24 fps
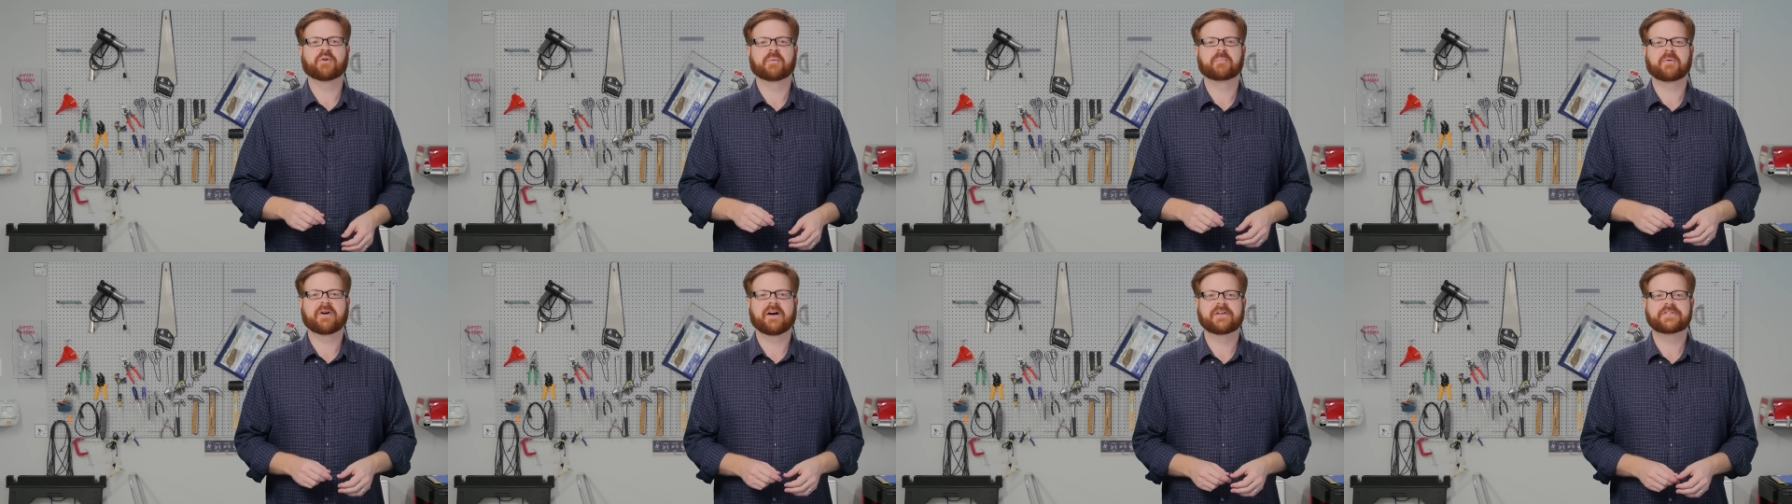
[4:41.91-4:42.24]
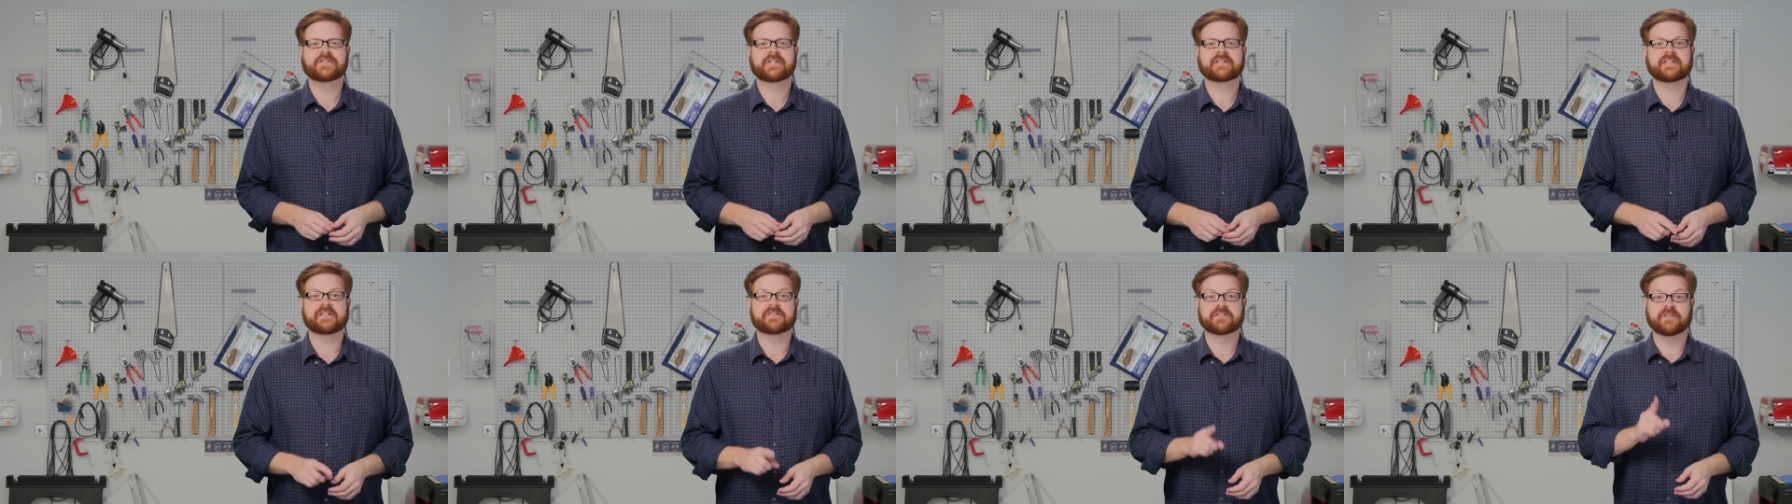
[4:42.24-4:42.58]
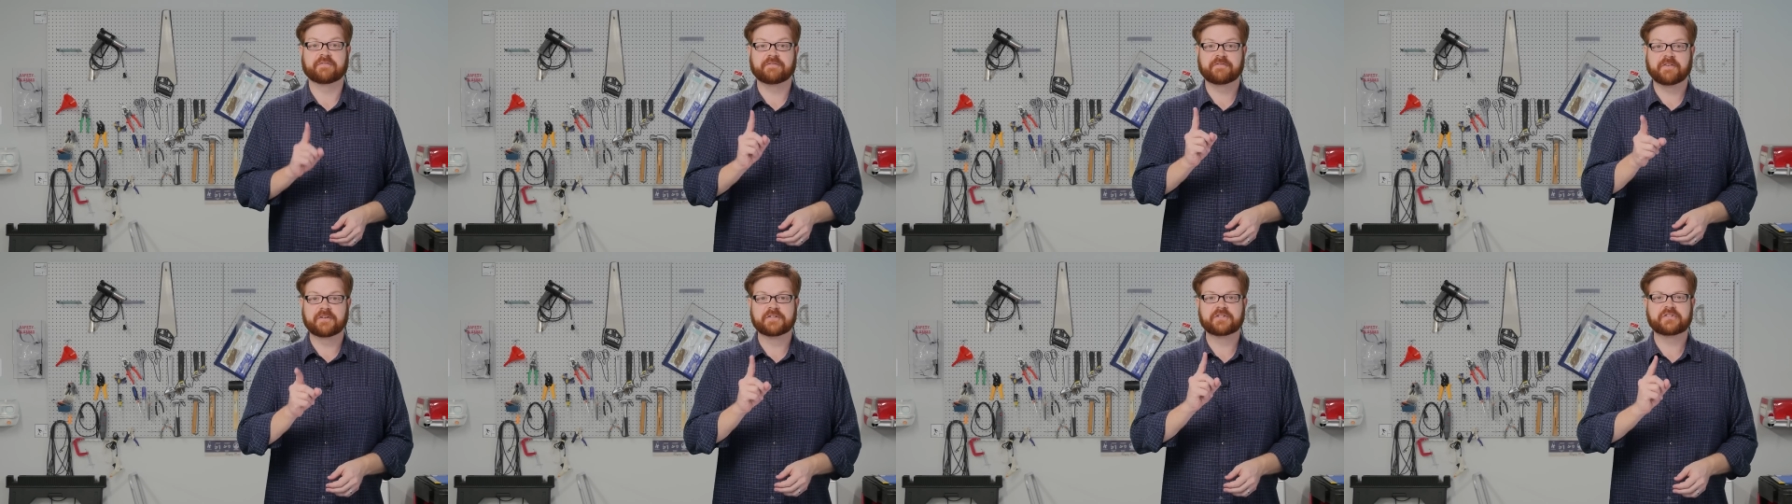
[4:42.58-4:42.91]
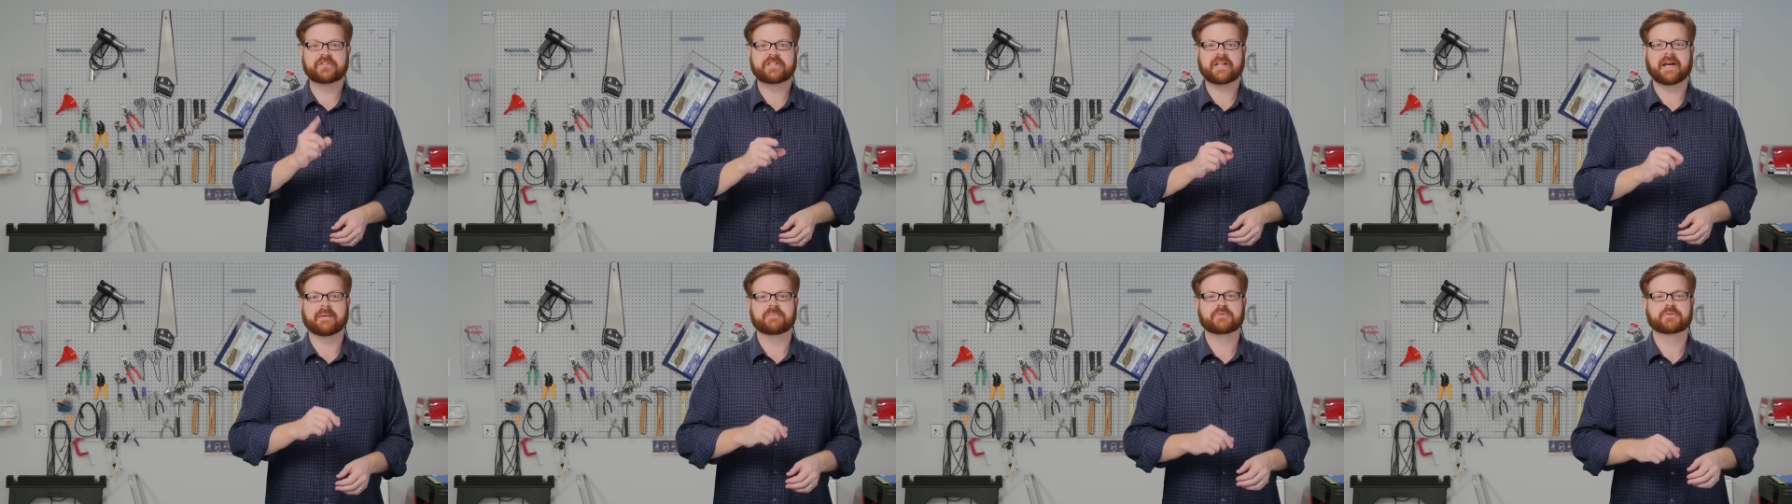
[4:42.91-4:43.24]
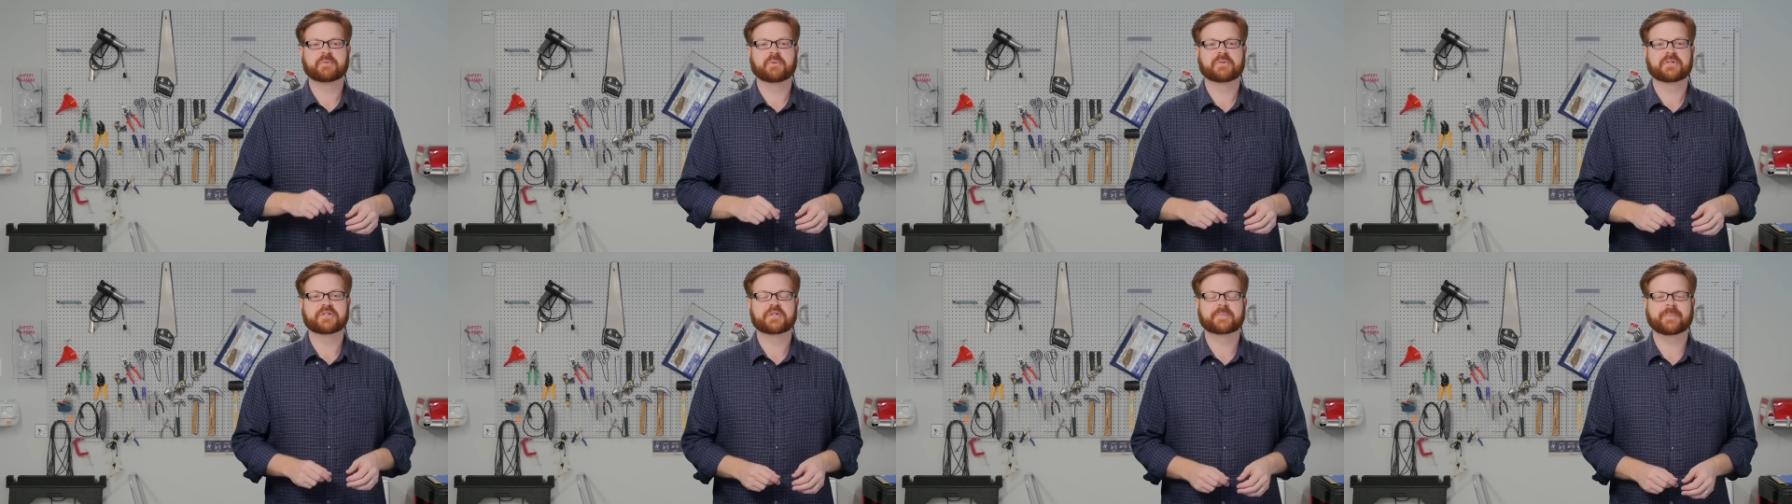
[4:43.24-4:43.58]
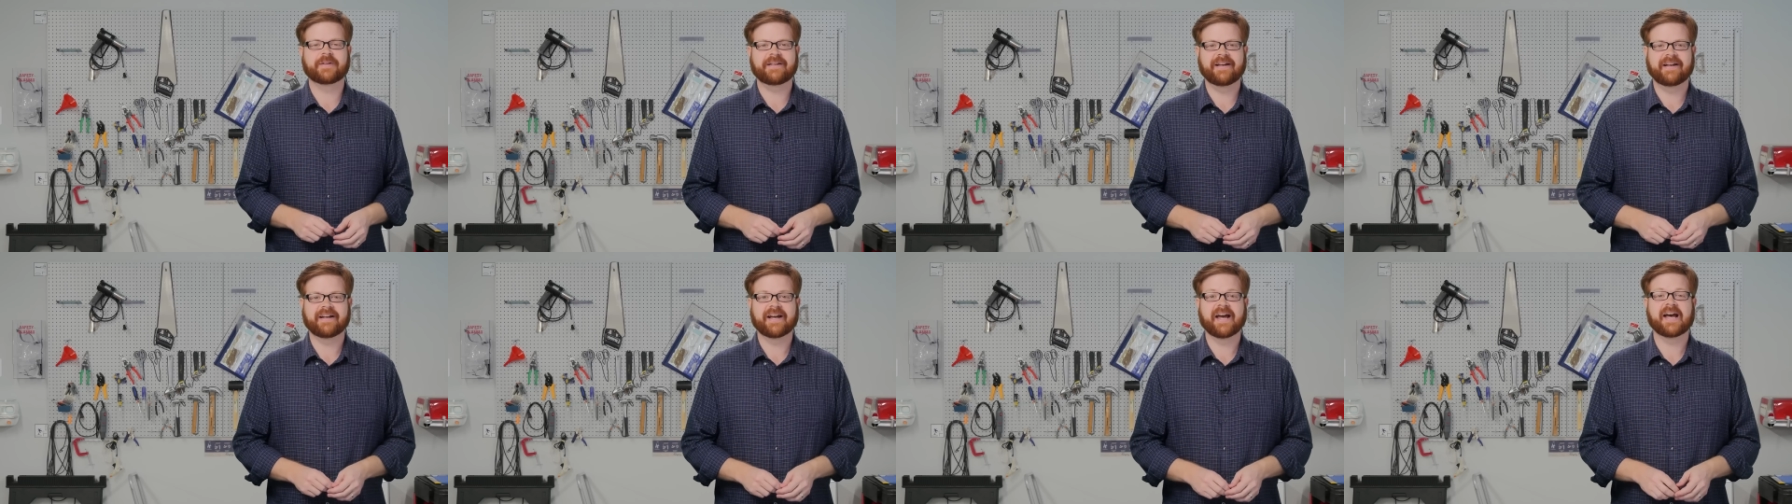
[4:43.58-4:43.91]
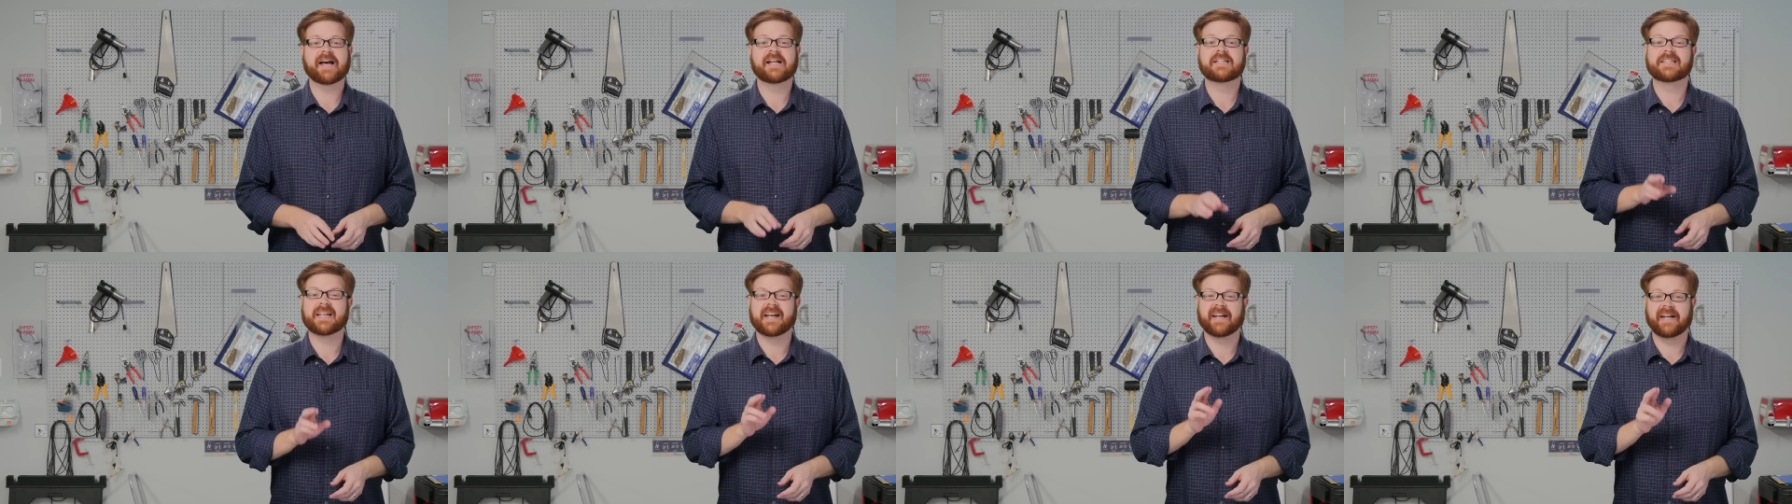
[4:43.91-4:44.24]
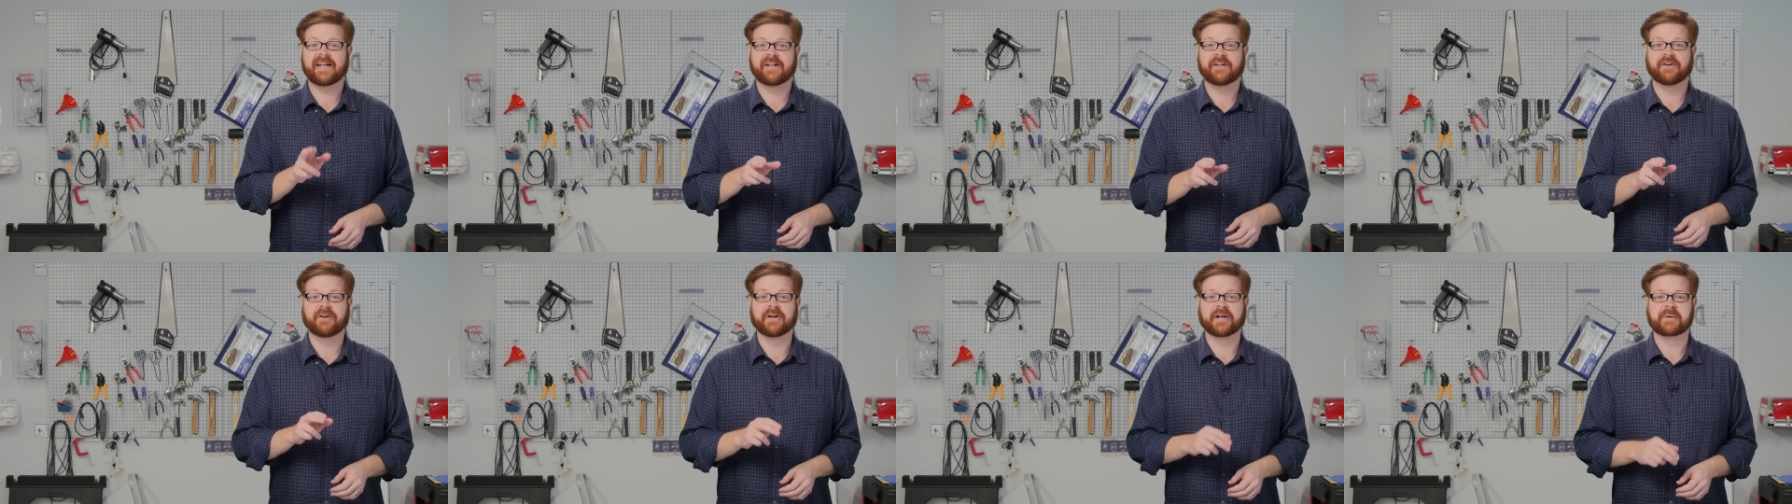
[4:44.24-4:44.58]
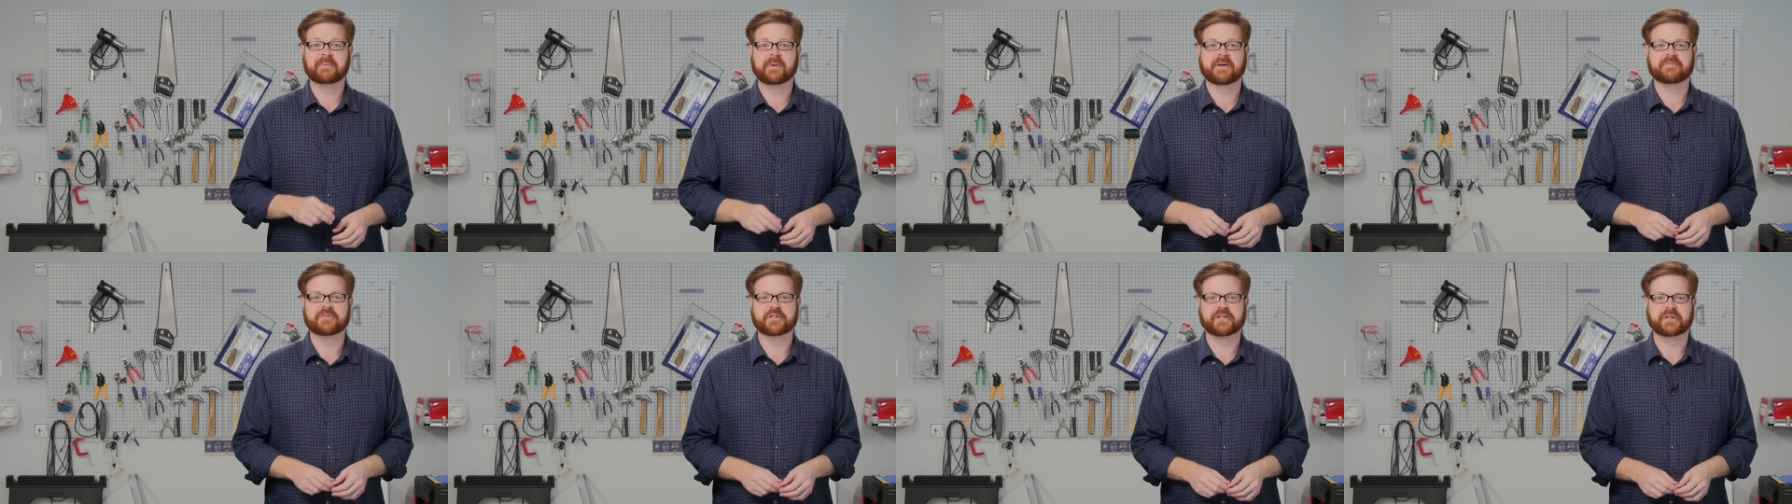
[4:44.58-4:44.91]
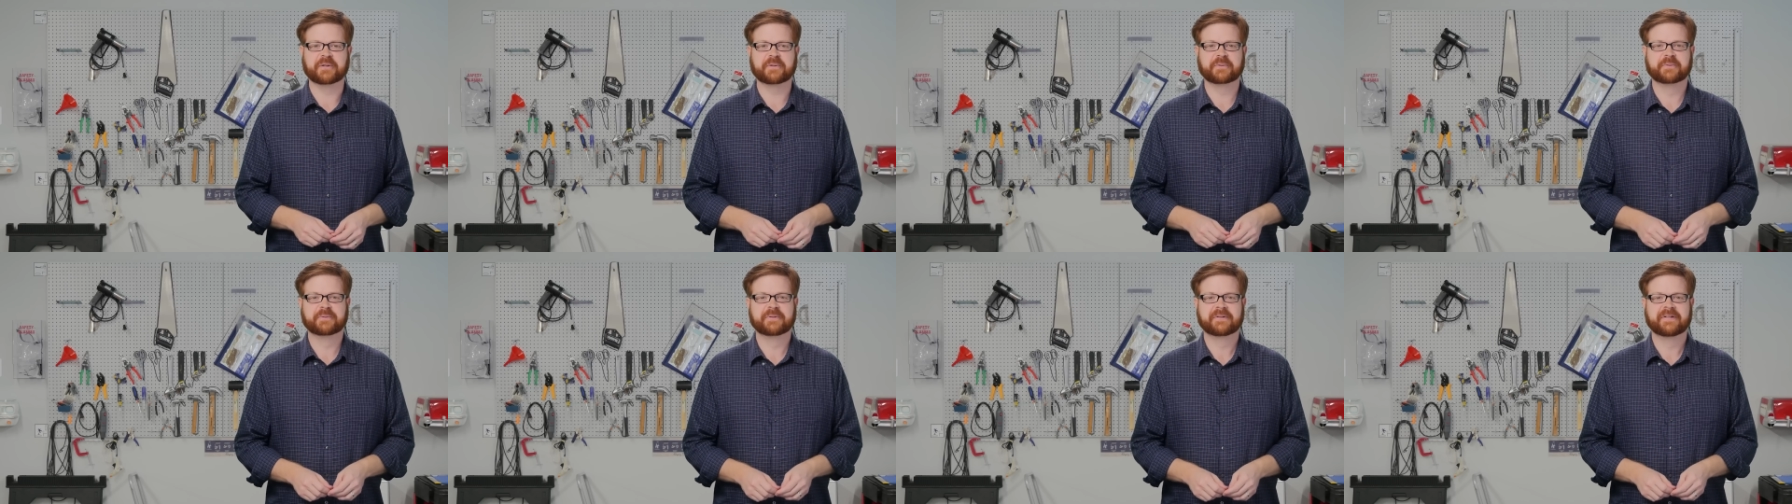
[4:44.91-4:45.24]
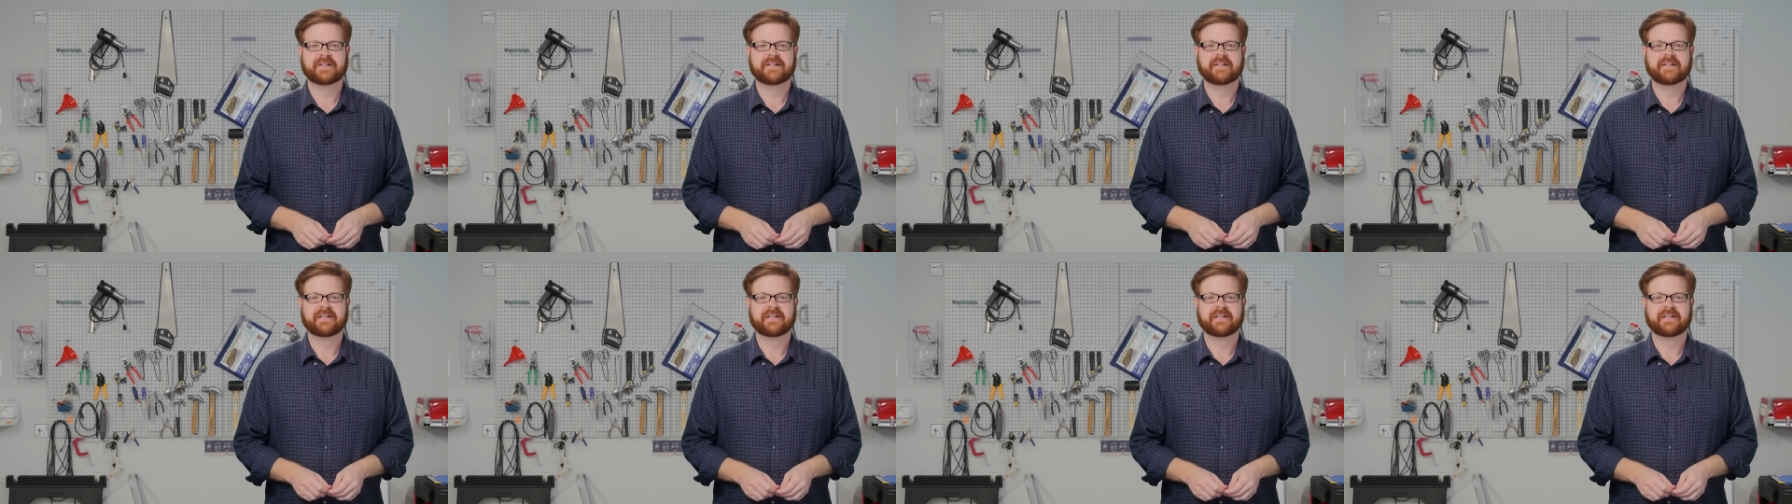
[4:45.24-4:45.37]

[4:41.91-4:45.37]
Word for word: a project is the first step toward displaying ads and earning revenue.